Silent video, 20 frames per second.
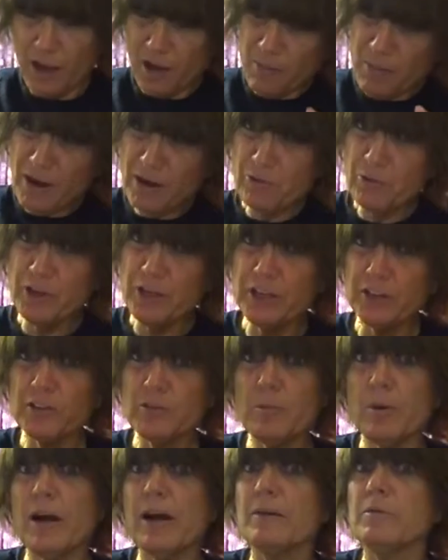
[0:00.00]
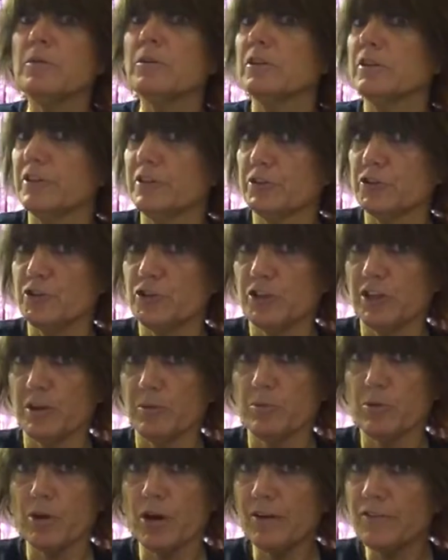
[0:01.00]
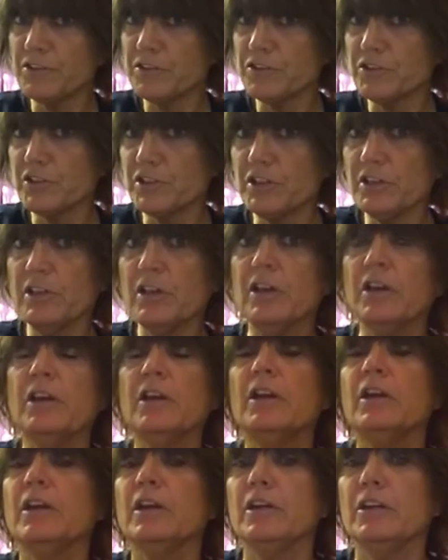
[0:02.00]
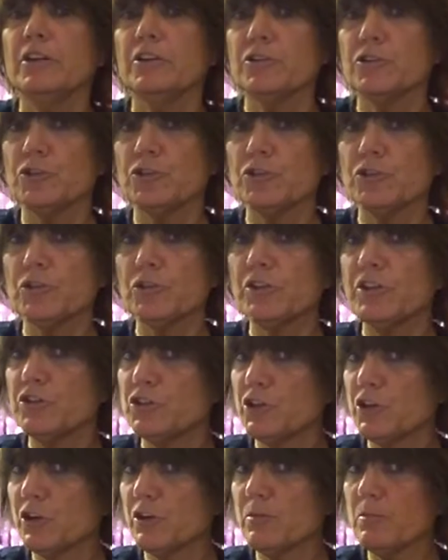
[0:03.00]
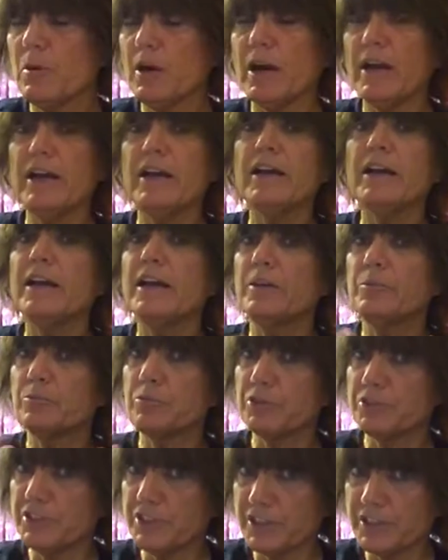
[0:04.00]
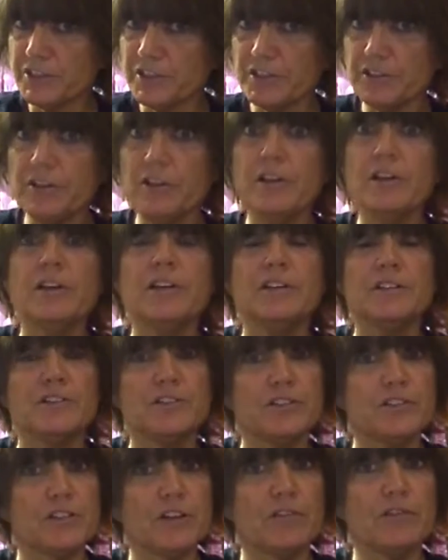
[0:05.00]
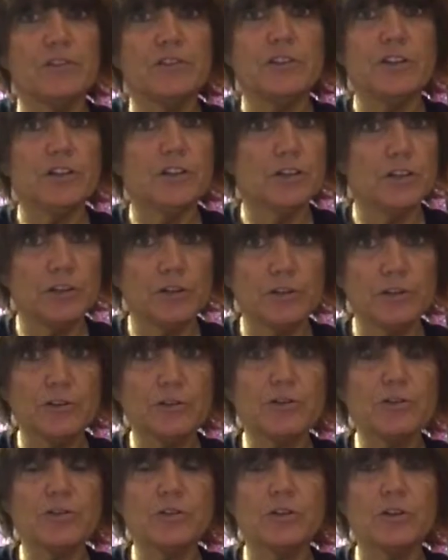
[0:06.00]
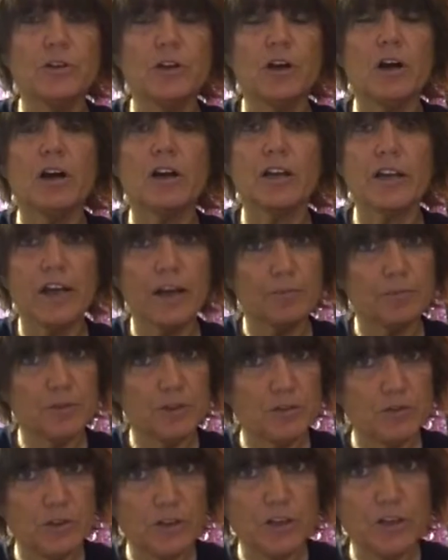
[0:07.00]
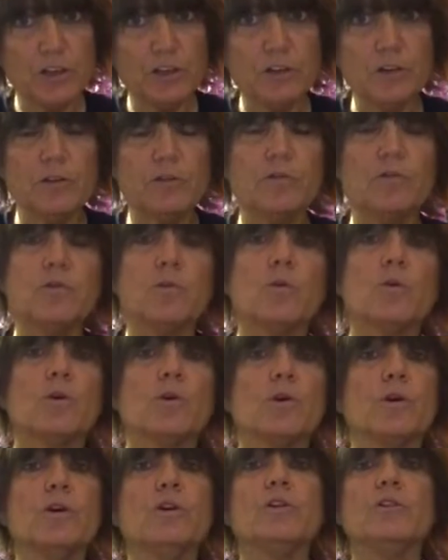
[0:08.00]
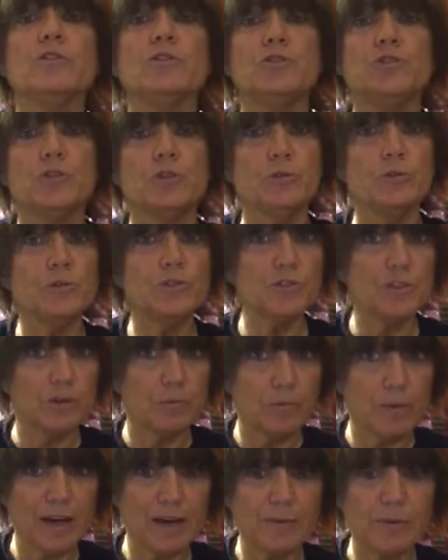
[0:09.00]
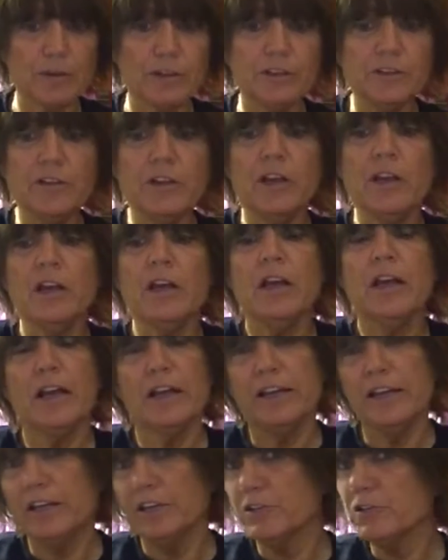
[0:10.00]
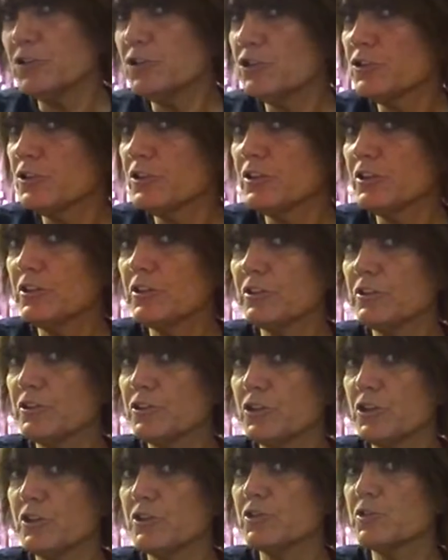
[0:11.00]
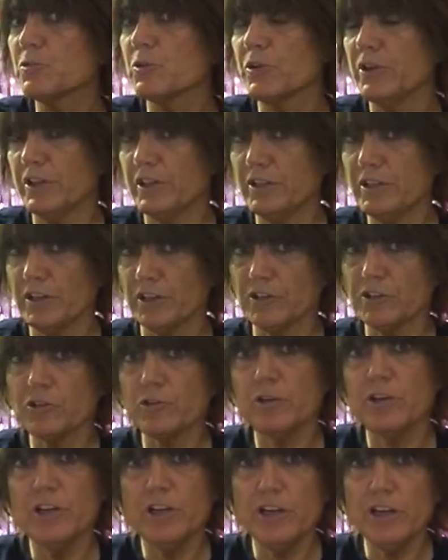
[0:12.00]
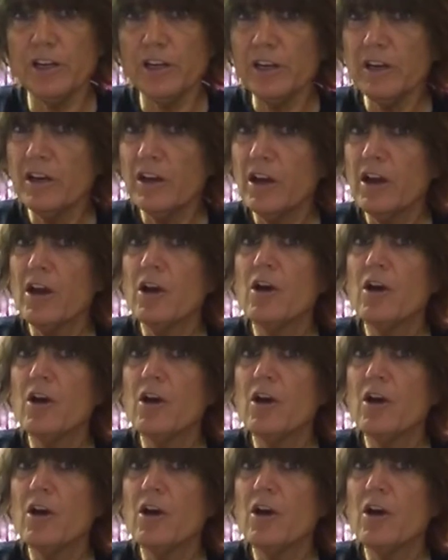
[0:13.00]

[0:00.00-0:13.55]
about reading the Bible and understanding prophecy. He understood that Jeremiah had predicted 70 years captivity for the Jews in Babylon, and he understood that those years were ending. So he